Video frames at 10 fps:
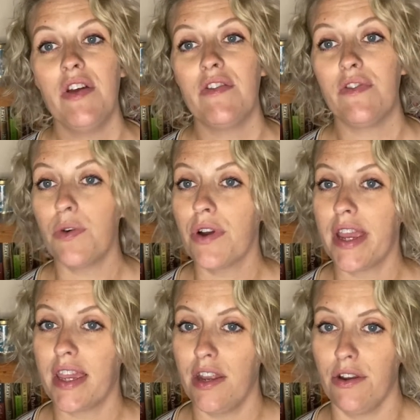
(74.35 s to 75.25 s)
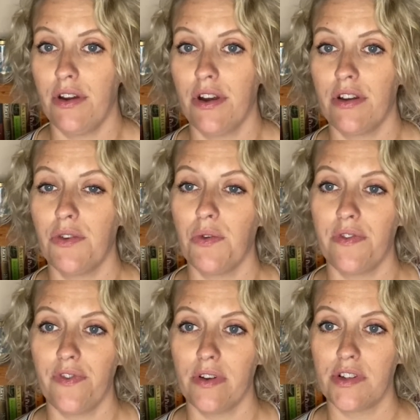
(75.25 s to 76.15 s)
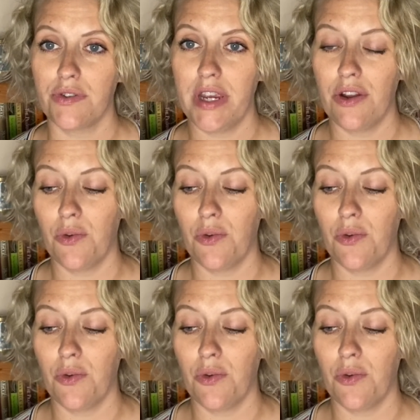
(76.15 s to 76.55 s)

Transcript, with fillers: for a kindergarten or first grader,